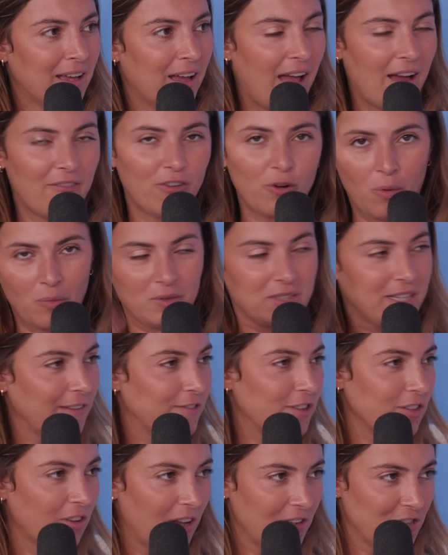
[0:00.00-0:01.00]
Everyone was
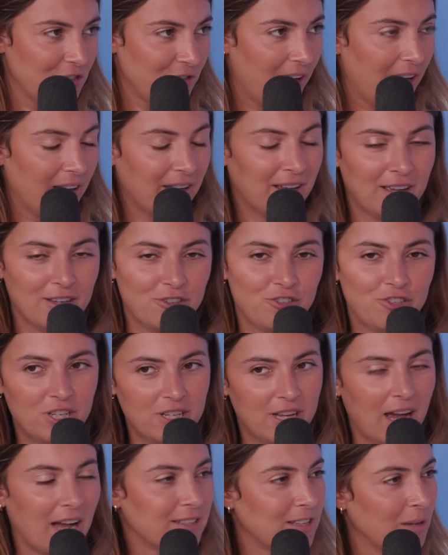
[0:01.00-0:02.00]
gifted lingerie.
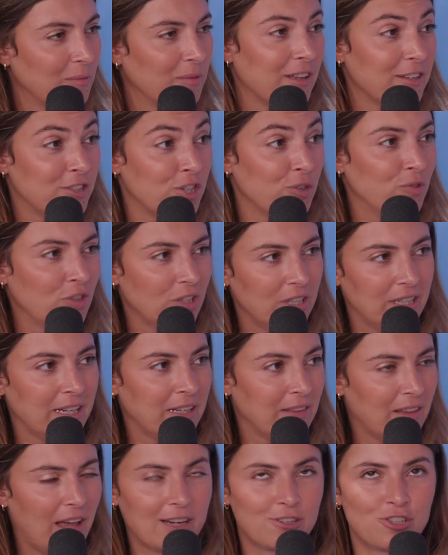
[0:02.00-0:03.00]
She got something that she really
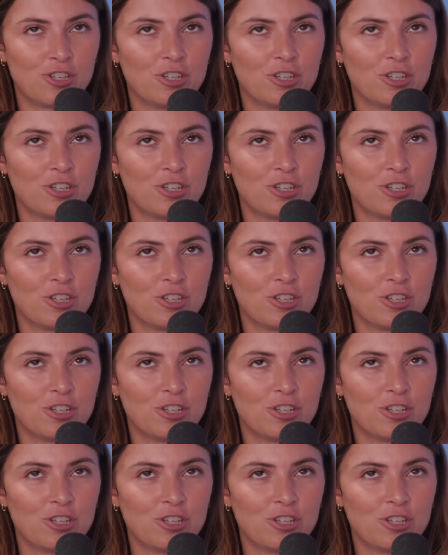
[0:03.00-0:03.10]
didn't like.